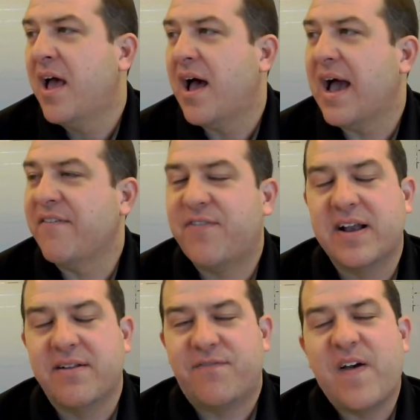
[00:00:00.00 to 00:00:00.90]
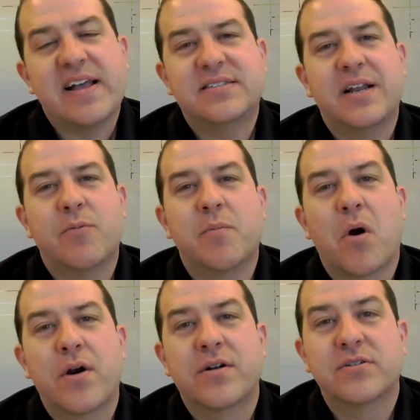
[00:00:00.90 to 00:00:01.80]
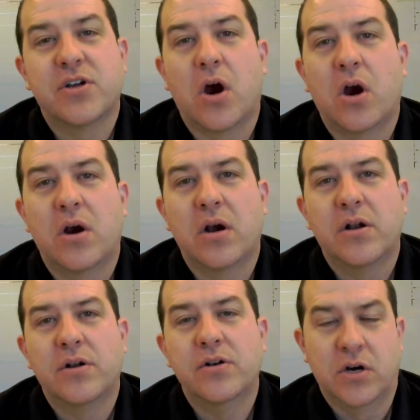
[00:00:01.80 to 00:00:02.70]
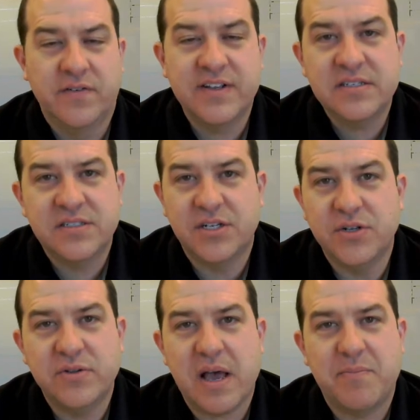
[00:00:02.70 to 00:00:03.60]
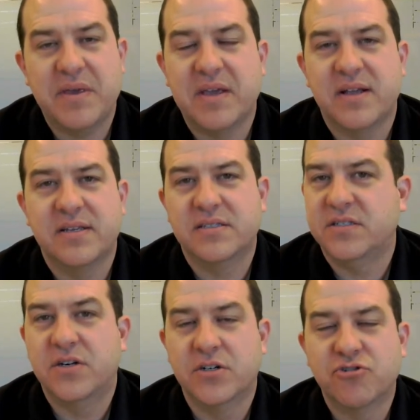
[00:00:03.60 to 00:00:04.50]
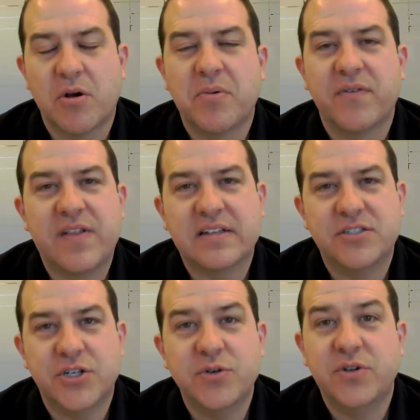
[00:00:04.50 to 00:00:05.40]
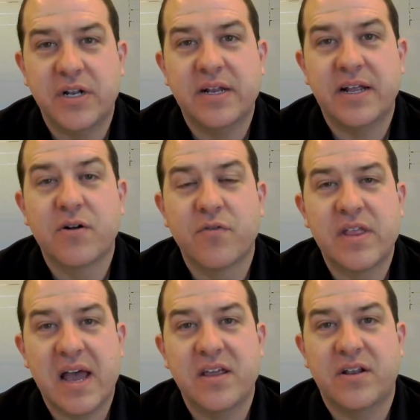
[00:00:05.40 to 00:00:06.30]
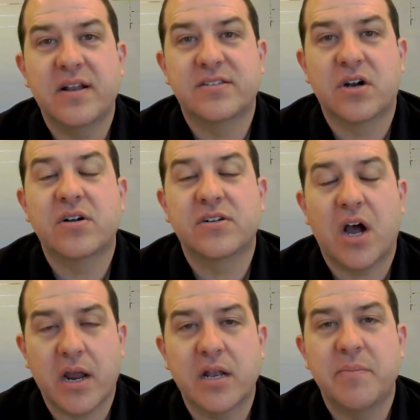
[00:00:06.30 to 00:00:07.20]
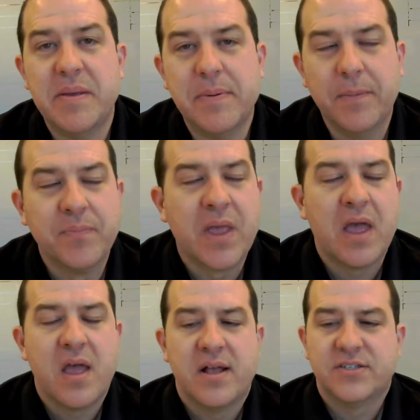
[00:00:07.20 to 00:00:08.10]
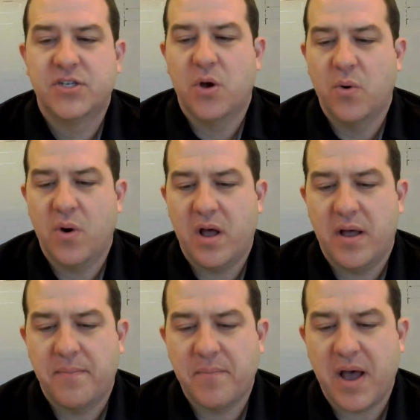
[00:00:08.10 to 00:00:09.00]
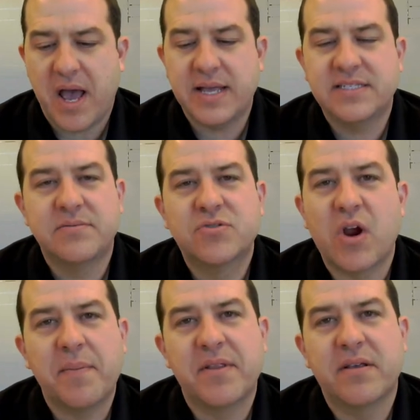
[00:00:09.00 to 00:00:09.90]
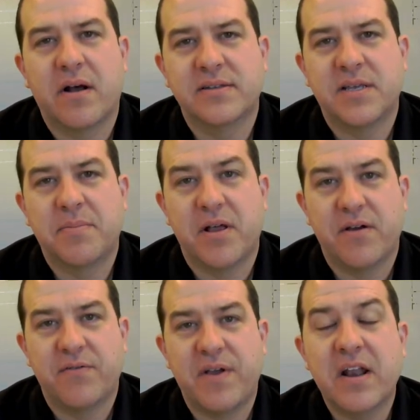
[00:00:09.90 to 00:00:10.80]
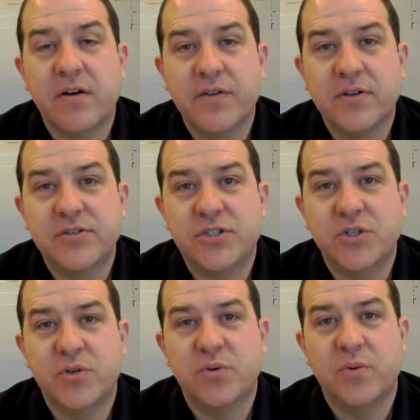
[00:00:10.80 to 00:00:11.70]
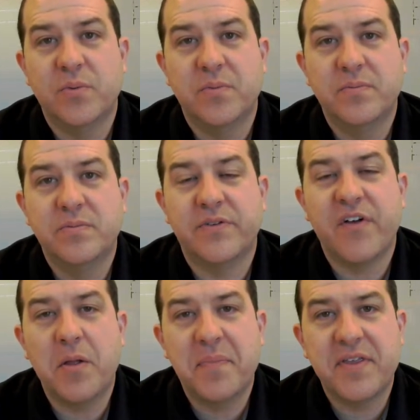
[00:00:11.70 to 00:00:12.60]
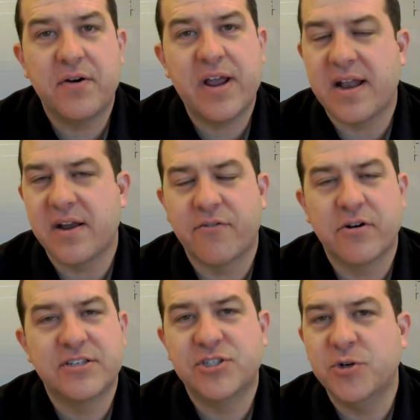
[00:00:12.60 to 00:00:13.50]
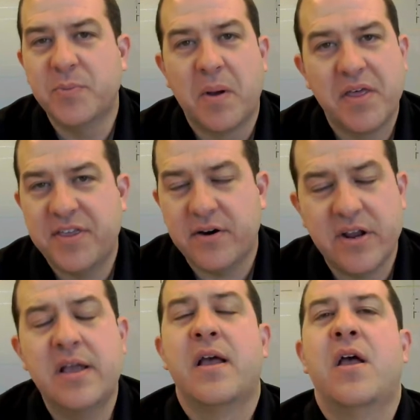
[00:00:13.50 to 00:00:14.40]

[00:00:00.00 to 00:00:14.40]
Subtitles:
I find it fascinating when marketers are nervous to do that because you're in trouble if that's you. You need to get over that. You need to start talking to people. So I subscribe to the concept of interviews to develop theory. I never assume a theory.